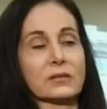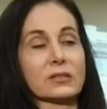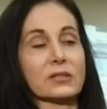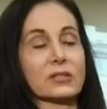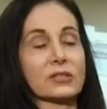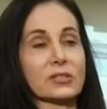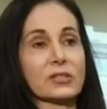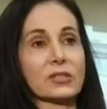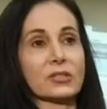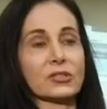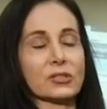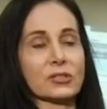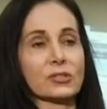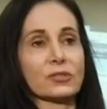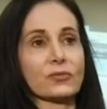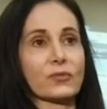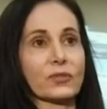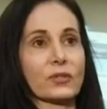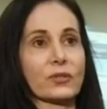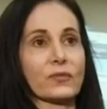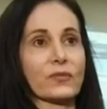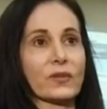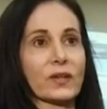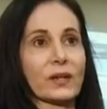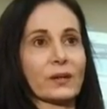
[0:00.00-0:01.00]
the decisions
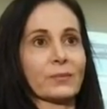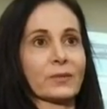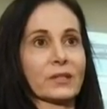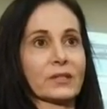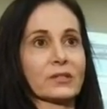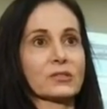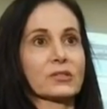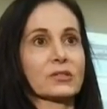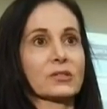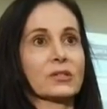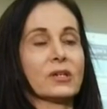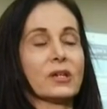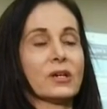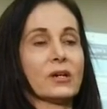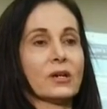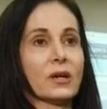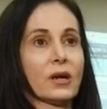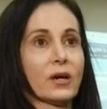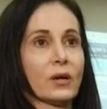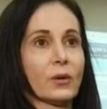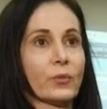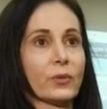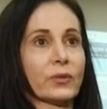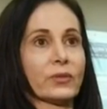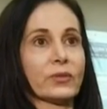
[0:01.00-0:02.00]
for their families uh,